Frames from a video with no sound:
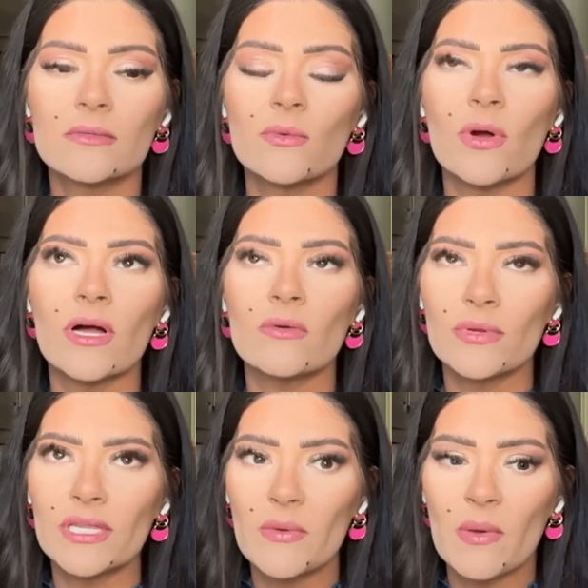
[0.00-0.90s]
Well,
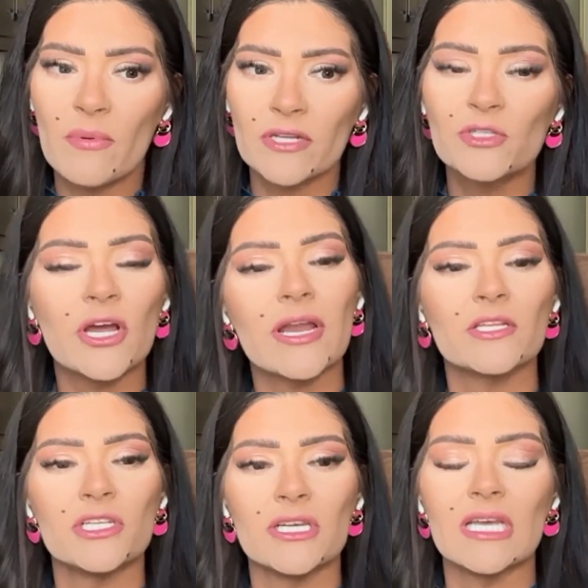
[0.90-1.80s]
really what brand
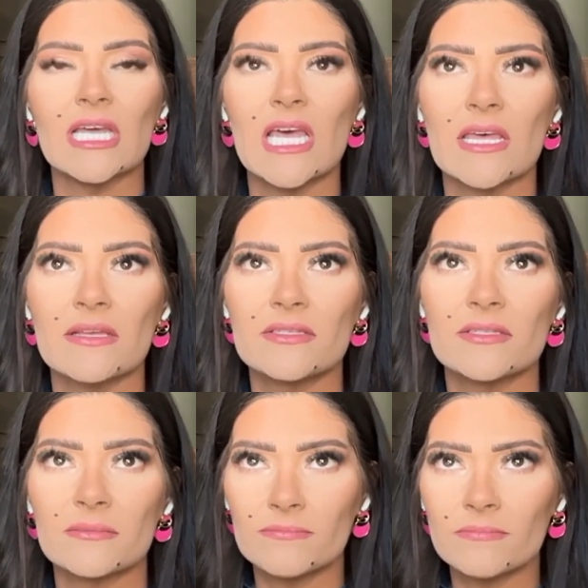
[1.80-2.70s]
strategy
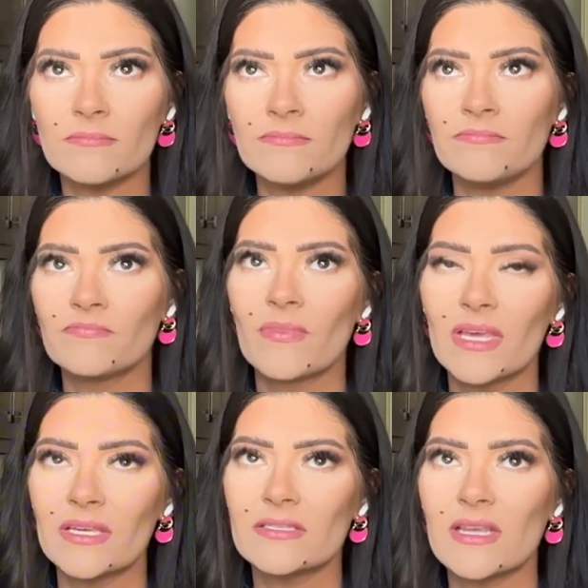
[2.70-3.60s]
is
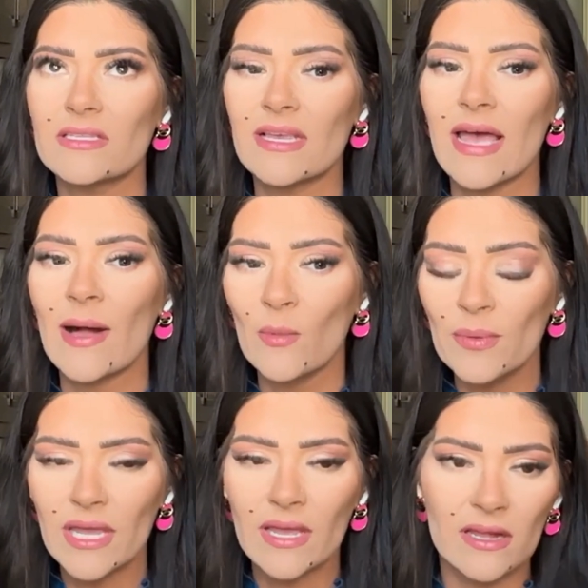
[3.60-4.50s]
it's
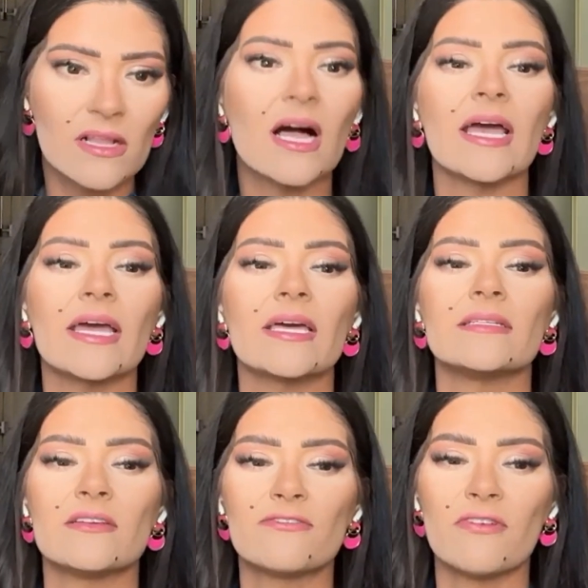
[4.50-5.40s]
helping a client
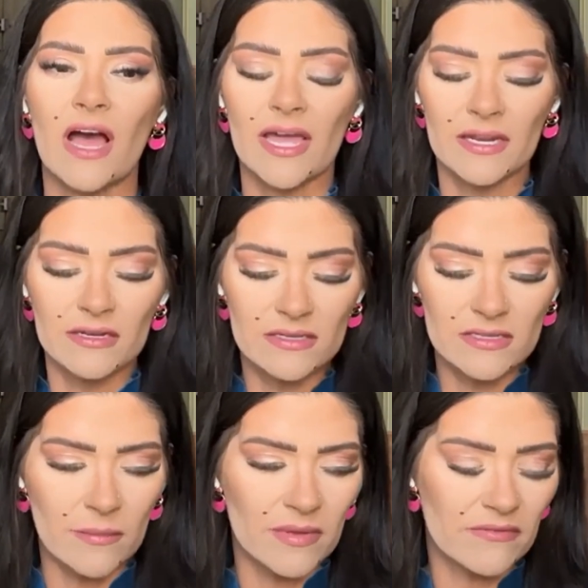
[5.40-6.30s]
define
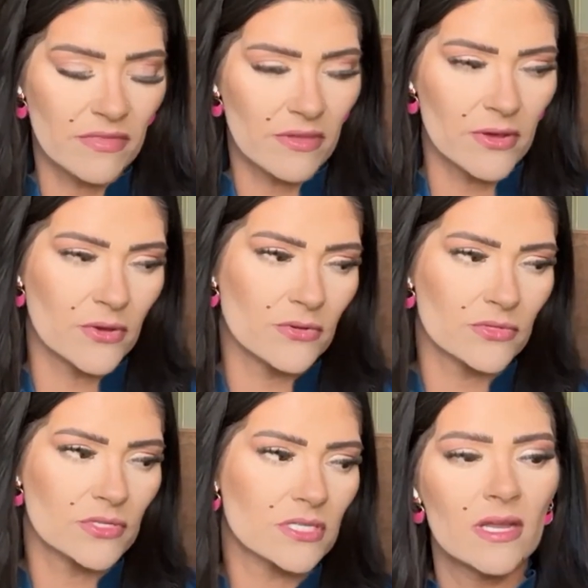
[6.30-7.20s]
some of
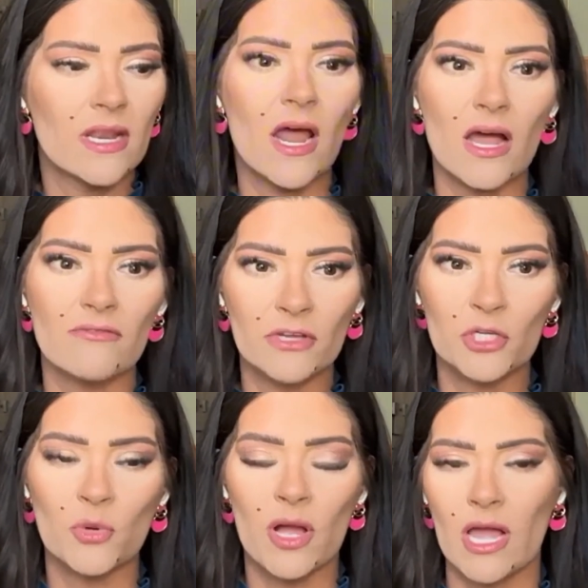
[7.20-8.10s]
those
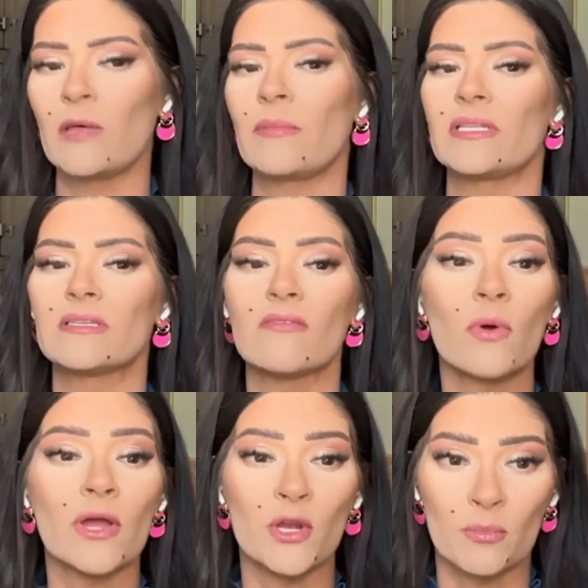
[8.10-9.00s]
non-visual elements of
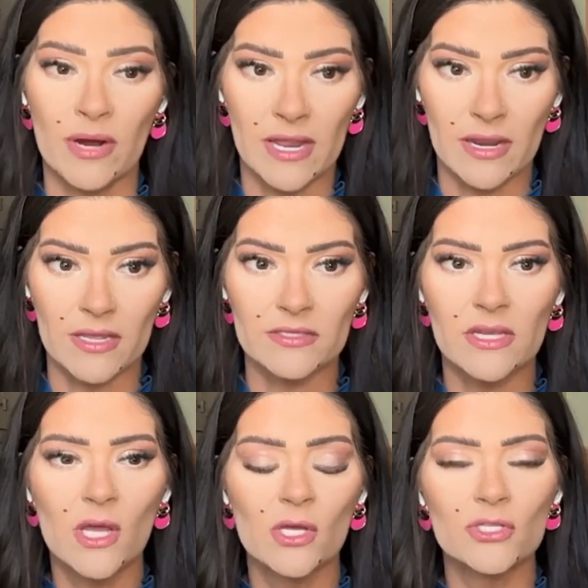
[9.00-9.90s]
what your brand is.
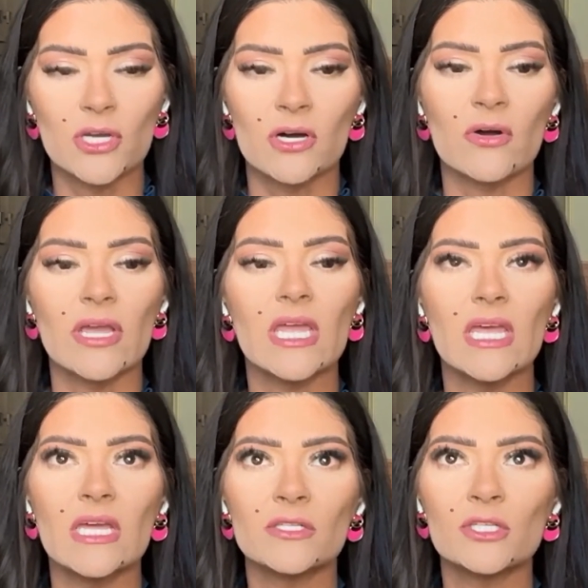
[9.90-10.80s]
So
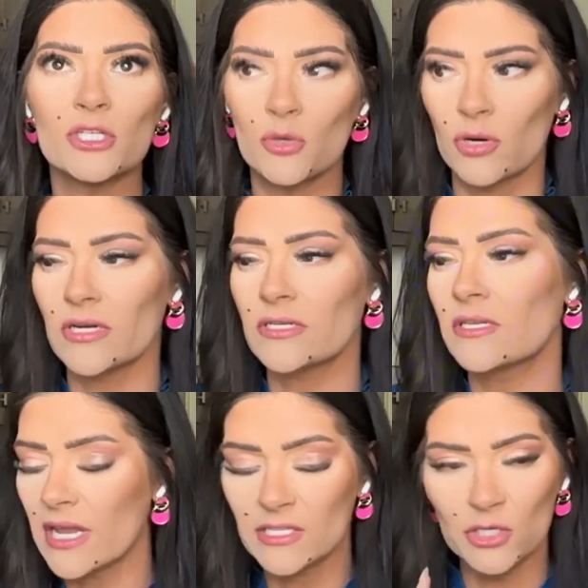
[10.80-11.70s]
in
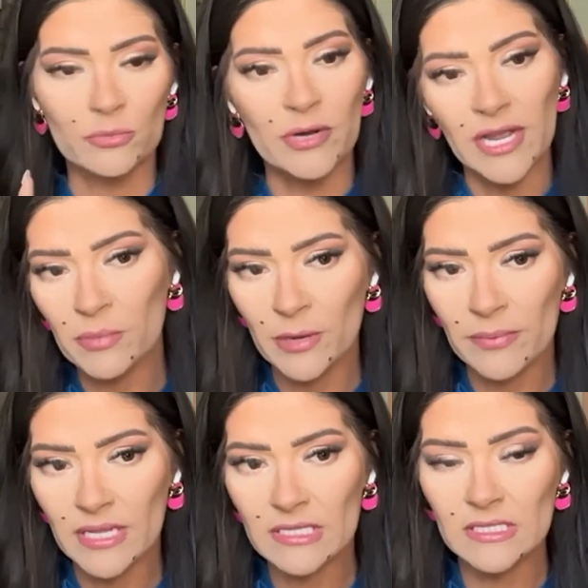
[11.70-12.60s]
short, it's your brand
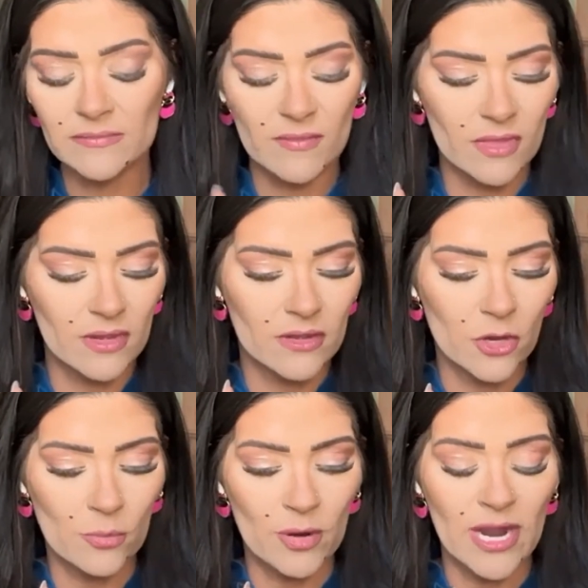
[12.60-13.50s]
purpose,
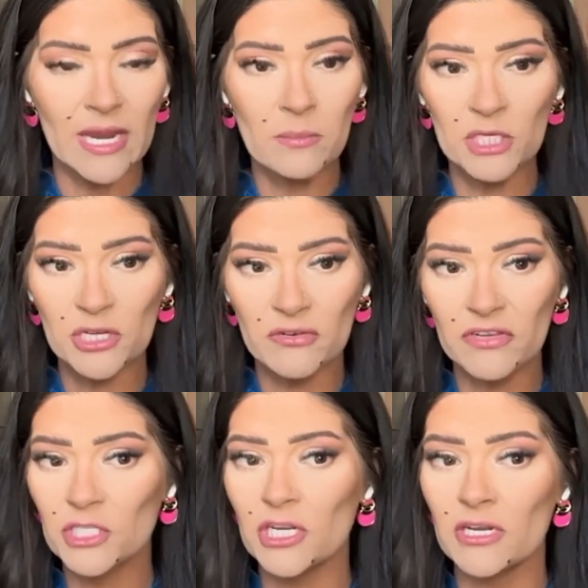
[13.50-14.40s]
your brand mission,
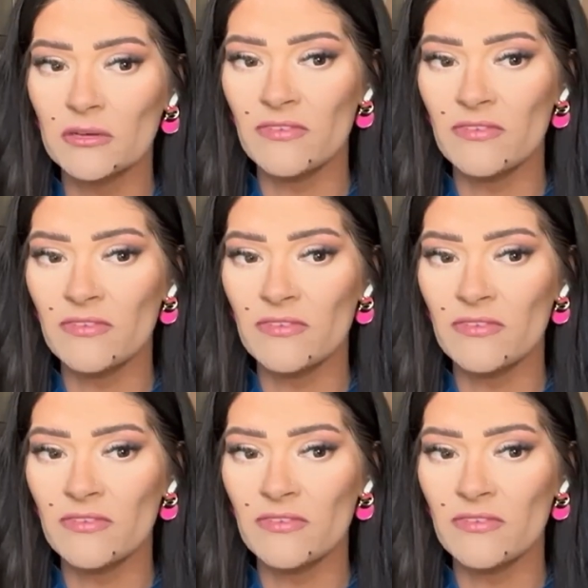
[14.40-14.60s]
vision,